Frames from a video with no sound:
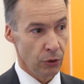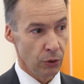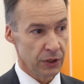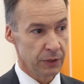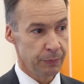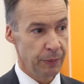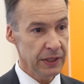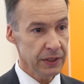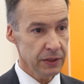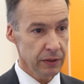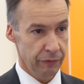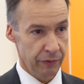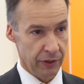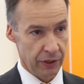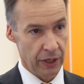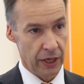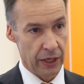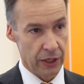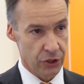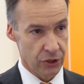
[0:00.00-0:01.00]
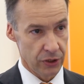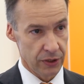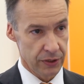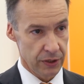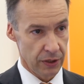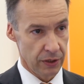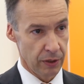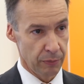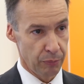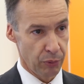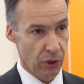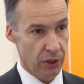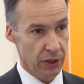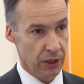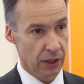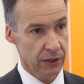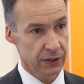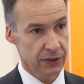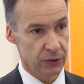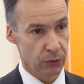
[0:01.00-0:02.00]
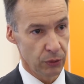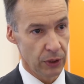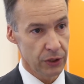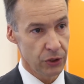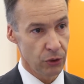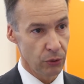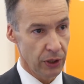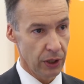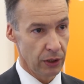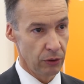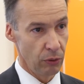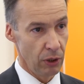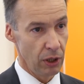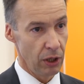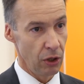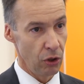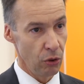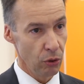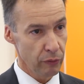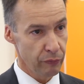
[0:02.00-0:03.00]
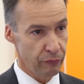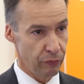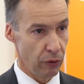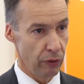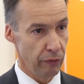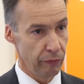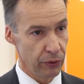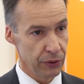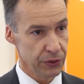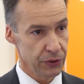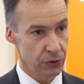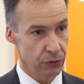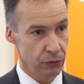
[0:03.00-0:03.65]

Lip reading: specifications in the product so that you can really look forward